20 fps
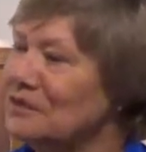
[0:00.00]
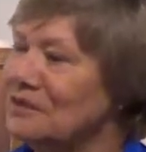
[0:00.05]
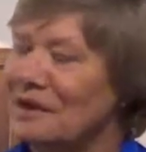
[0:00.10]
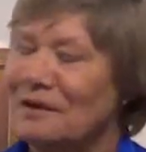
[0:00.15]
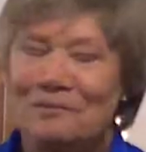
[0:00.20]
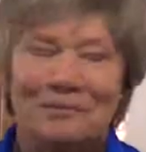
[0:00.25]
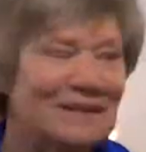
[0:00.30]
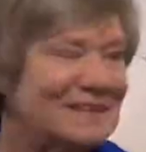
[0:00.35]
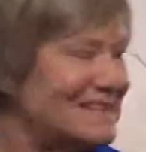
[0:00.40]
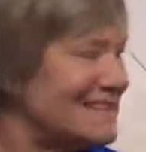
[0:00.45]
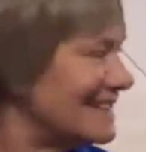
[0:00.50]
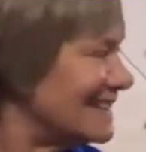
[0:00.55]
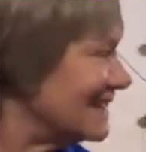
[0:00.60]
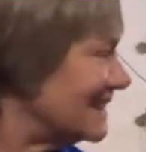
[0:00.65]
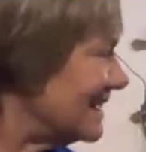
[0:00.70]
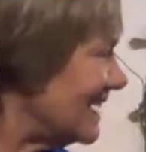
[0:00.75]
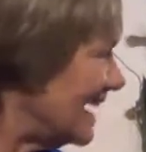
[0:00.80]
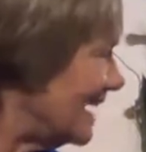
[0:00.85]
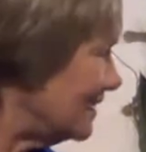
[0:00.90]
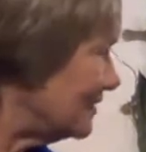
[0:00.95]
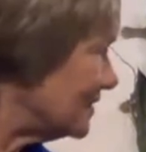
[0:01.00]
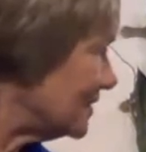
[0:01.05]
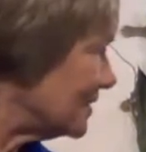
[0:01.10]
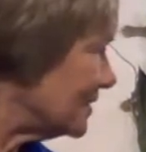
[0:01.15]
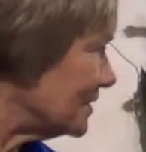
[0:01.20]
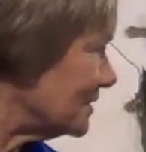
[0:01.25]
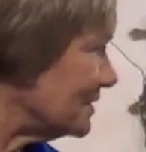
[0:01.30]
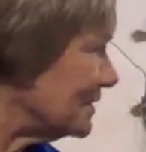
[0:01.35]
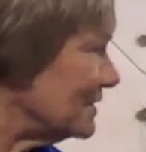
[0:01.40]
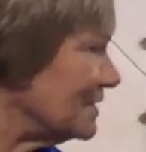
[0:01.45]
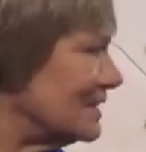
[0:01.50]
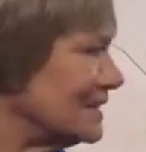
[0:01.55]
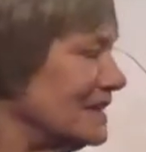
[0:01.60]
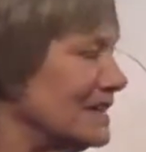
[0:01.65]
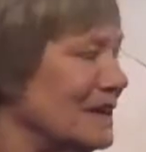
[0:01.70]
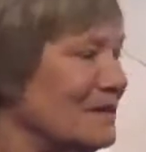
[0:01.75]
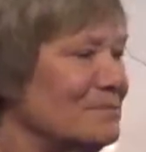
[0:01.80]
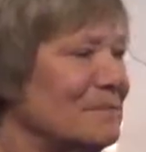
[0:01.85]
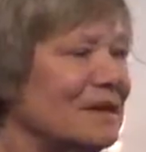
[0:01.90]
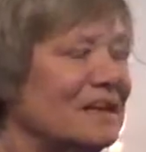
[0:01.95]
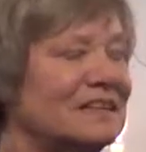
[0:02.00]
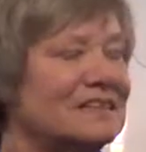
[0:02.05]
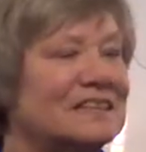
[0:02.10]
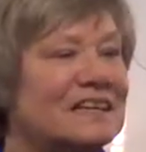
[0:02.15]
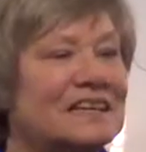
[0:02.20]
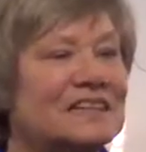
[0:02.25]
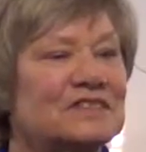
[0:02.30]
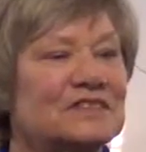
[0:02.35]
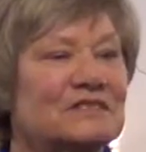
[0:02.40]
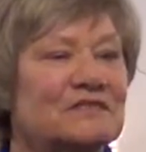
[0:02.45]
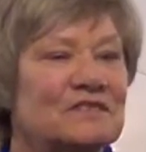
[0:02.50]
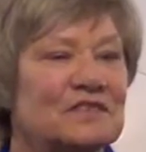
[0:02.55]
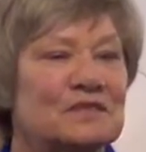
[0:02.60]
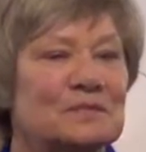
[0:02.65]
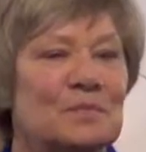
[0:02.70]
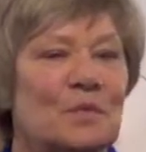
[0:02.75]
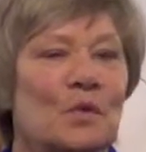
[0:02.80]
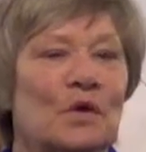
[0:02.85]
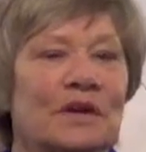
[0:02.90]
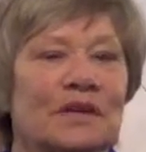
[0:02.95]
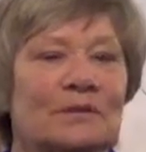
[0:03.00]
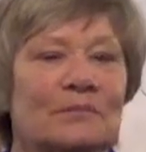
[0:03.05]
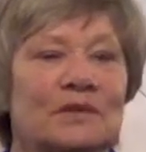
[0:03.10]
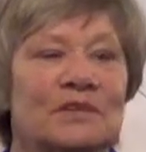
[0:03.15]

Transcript: that we did after the meditation this morning.